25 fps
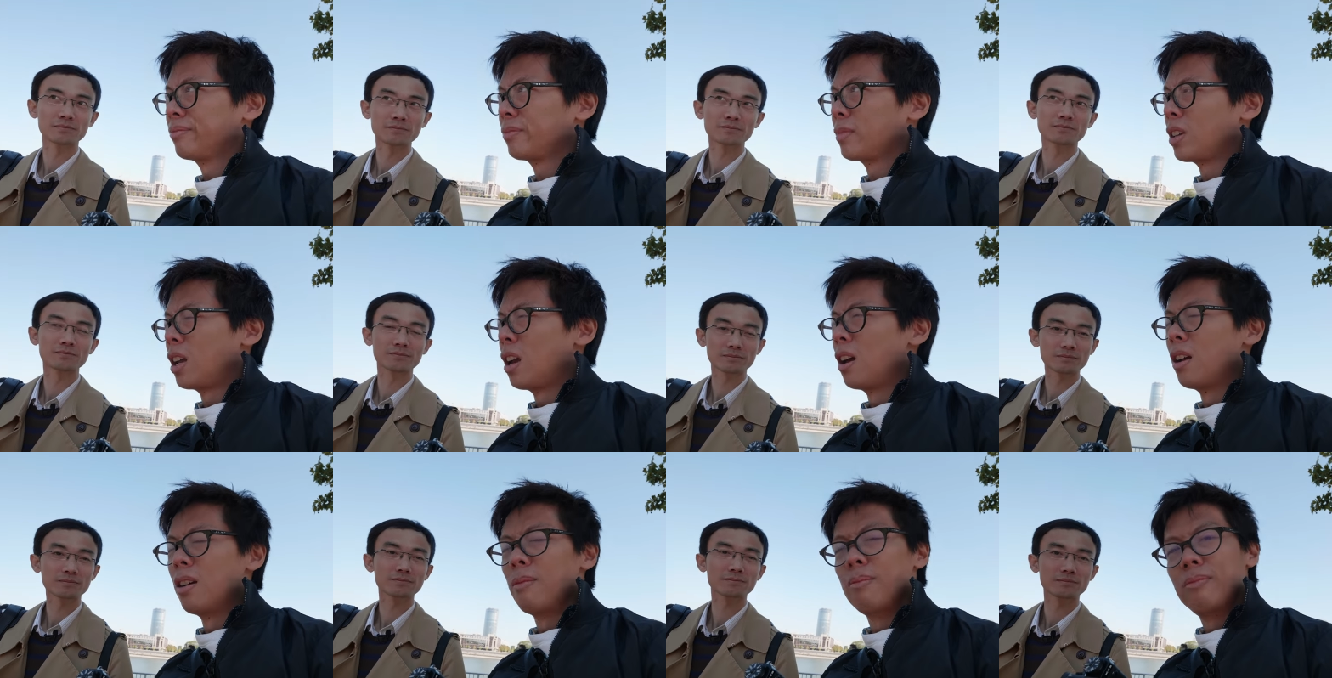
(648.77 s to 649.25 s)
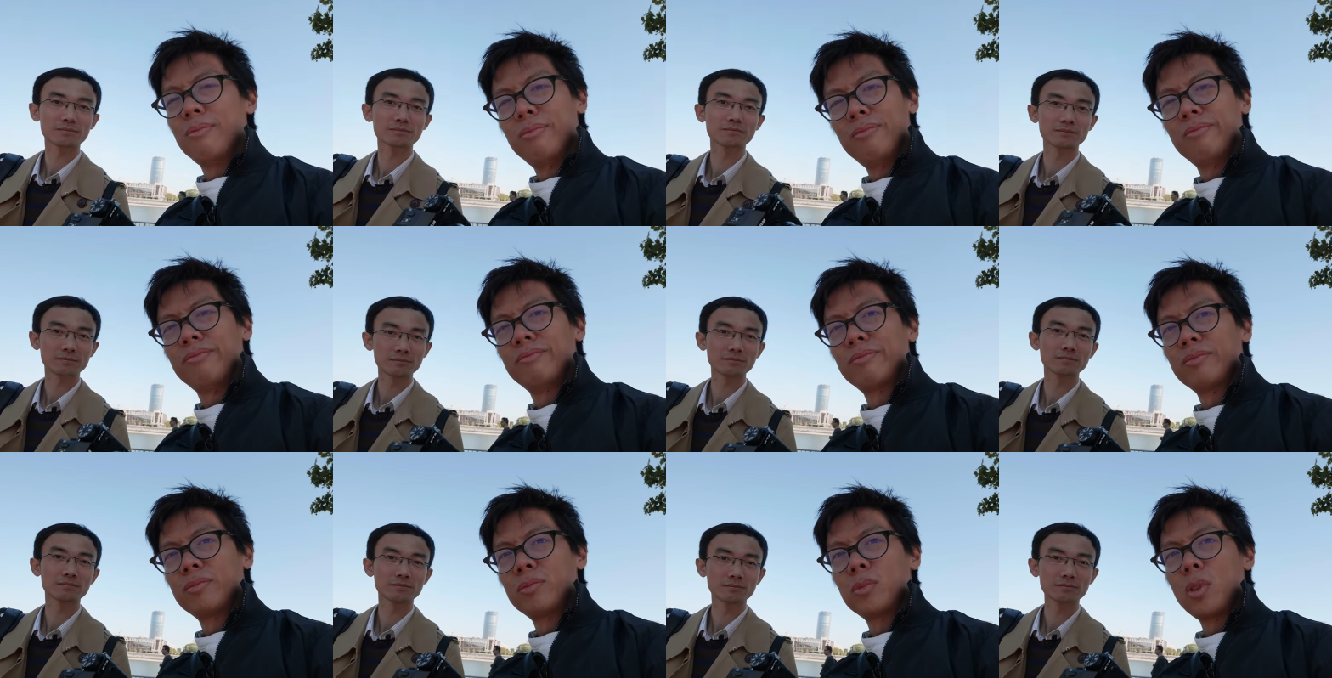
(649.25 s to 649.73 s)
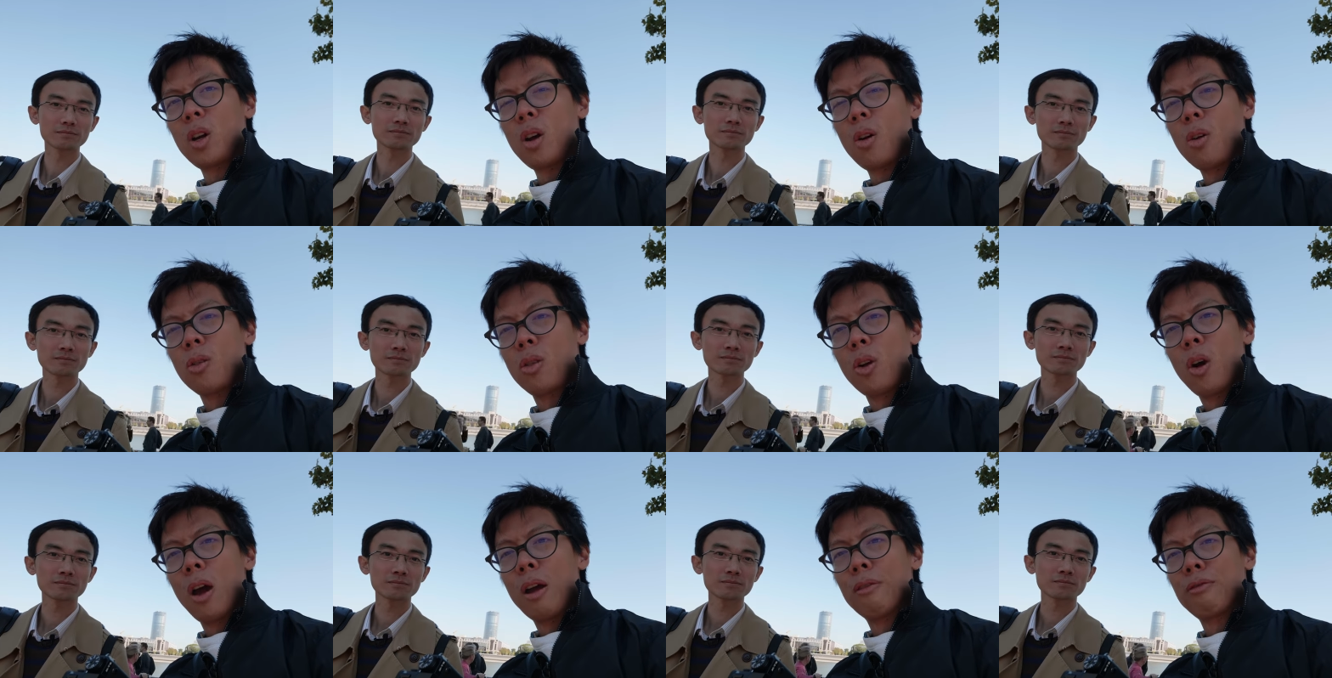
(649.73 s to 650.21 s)
Speaker 1: Yeah. Not
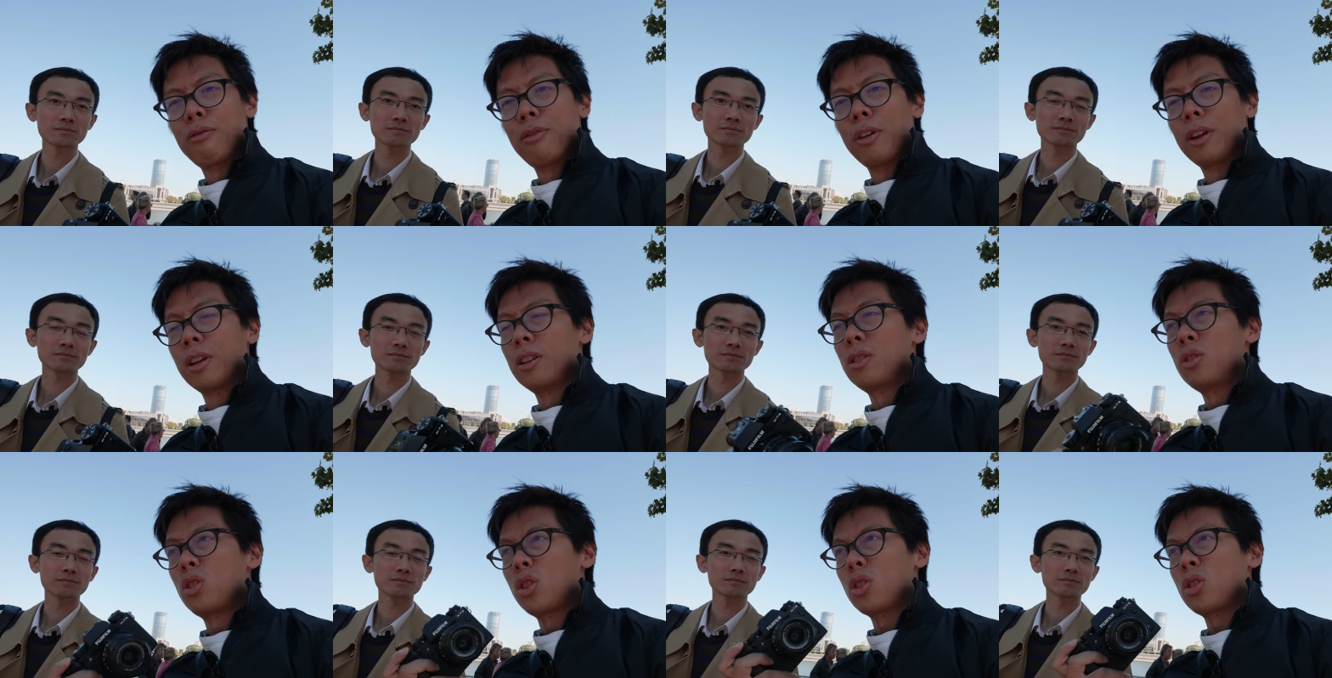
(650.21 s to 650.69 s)
not everything,